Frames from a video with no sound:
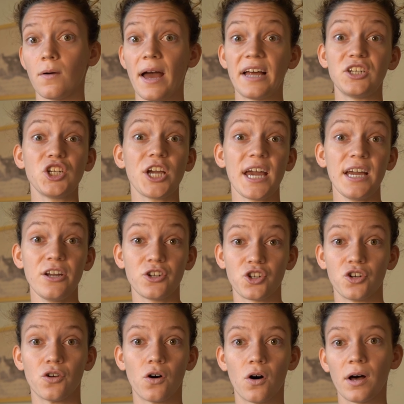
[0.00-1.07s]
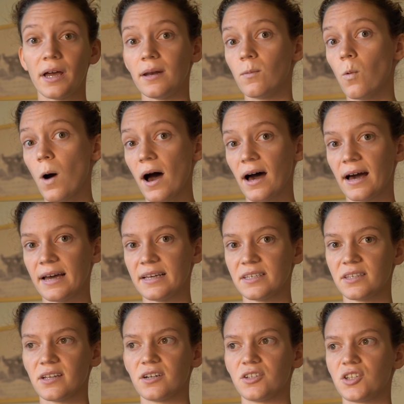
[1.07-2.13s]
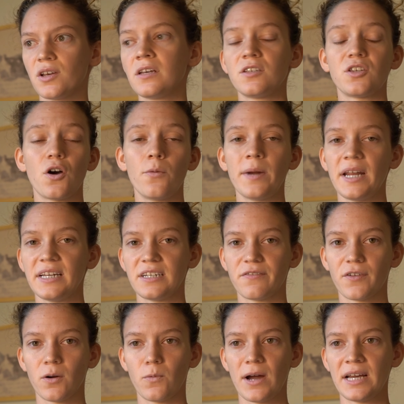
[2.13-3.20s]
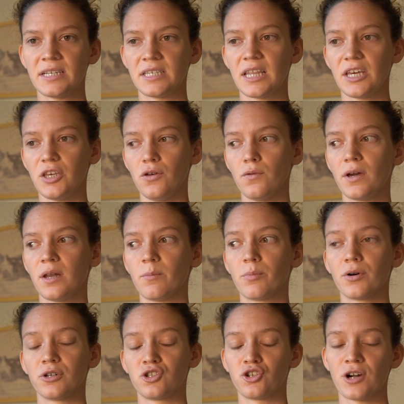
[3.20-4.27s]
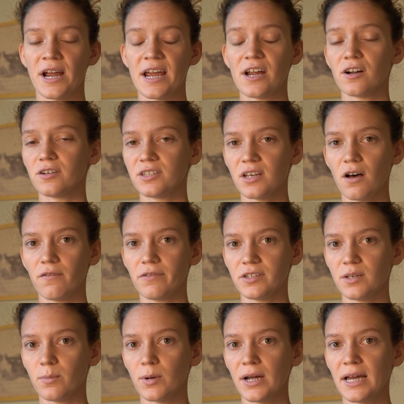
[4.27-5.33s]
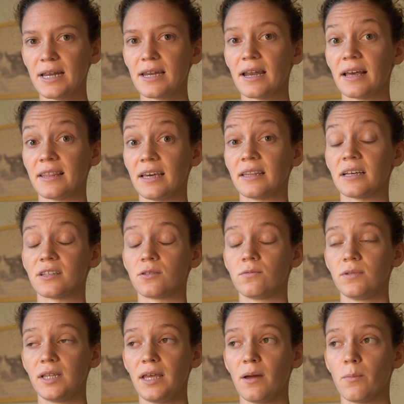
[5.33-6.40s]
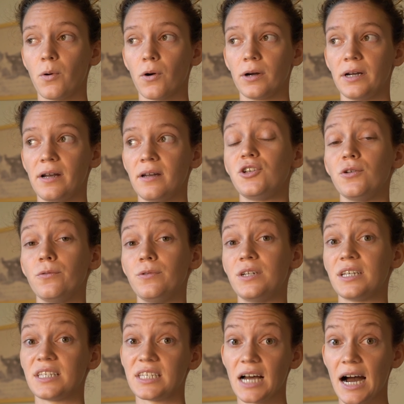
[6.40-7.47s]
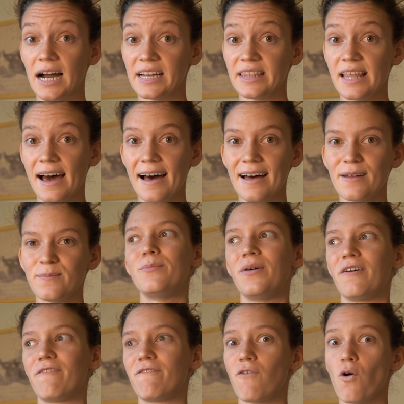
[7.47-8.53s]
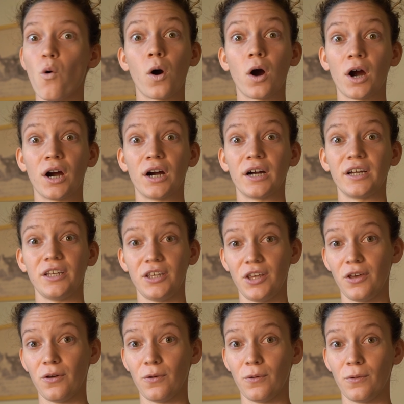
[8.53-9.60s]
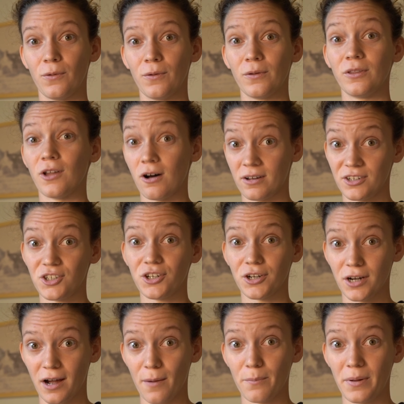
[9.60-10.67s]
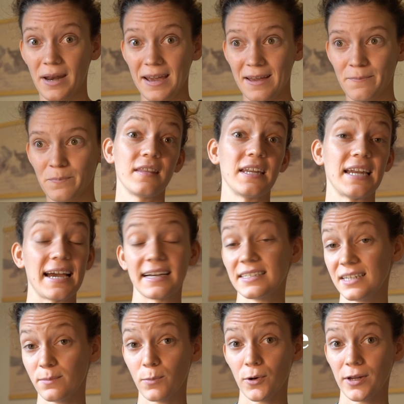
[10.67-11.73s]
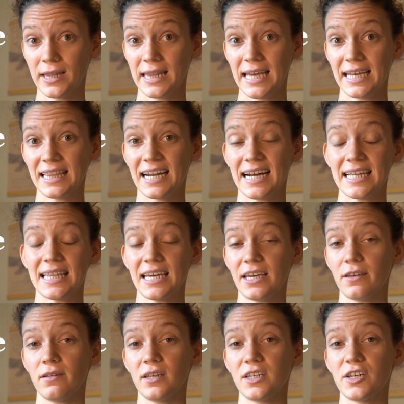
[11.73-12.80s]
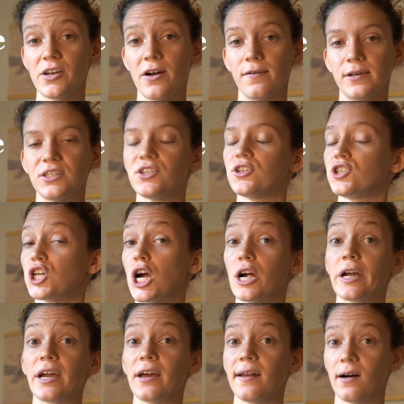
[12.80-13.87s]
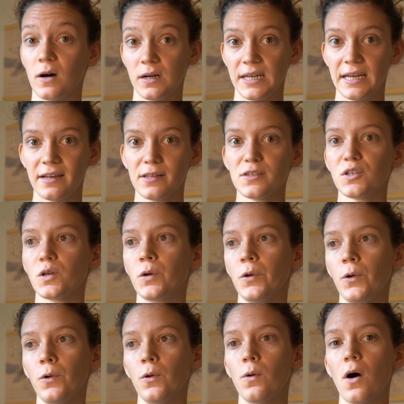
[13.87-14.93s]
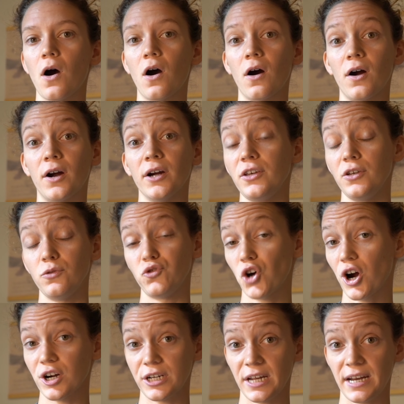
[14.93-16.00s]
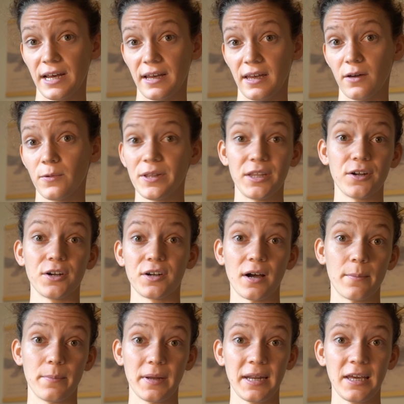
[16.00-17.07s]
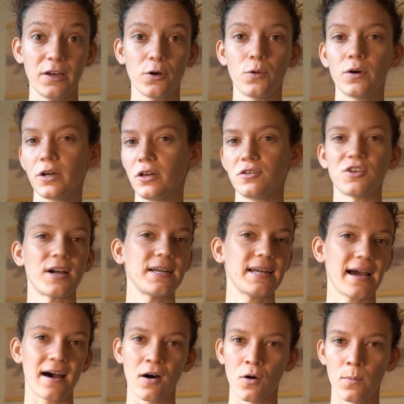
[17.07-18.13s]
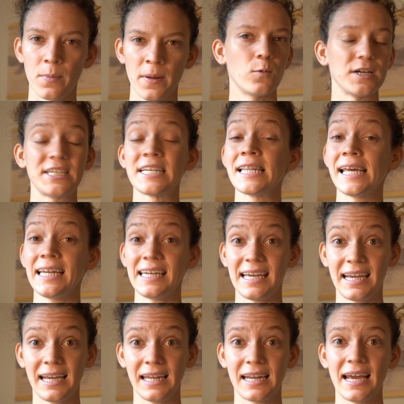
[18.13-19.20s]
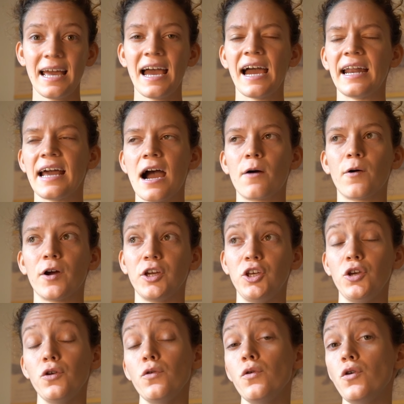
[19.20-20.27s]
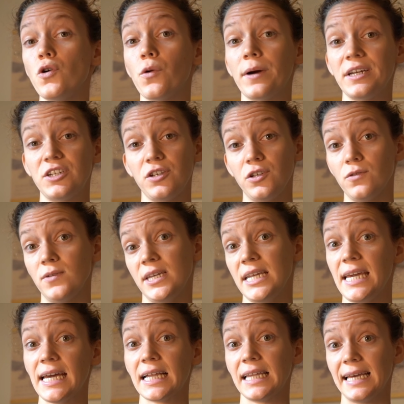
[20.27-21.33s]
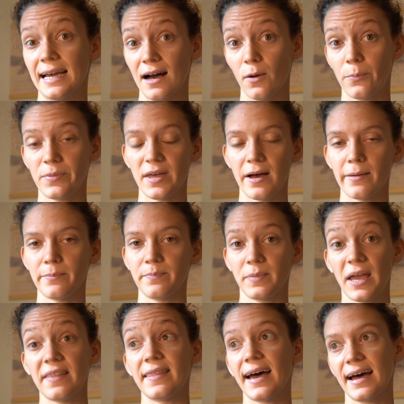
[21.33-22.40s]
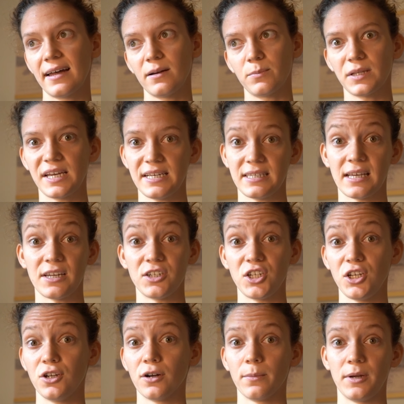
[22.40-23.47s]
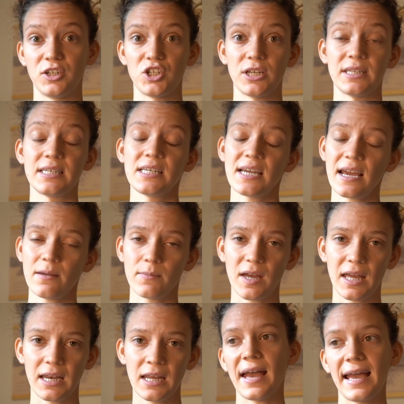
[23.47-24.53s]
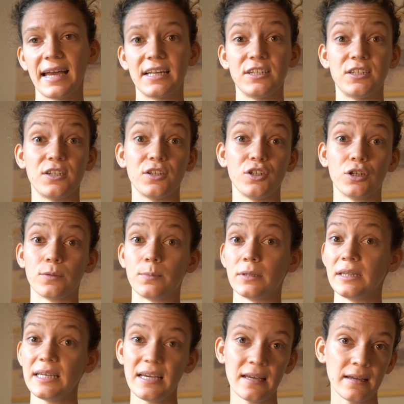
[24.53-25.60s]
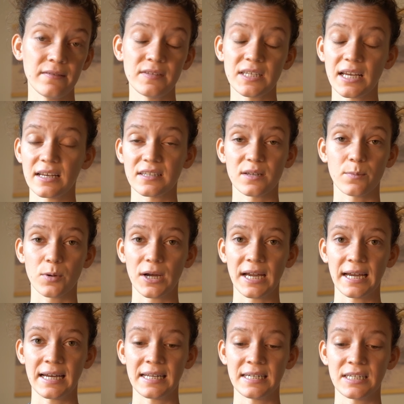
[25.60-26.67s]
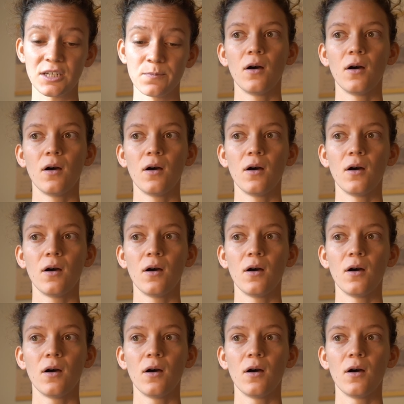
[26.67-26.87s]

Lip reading: educational and wise? There's so many different ways that you can portray yourself as a brand, and I think that's really important to decide that before you launch your company. The next important thing that I think you need to know is your target audience. Who are you targeting with your company? Who are you trying to help? What do they need? And how are you going to uniquely help them? And that plays into your mission statement and your beliefs as a brand.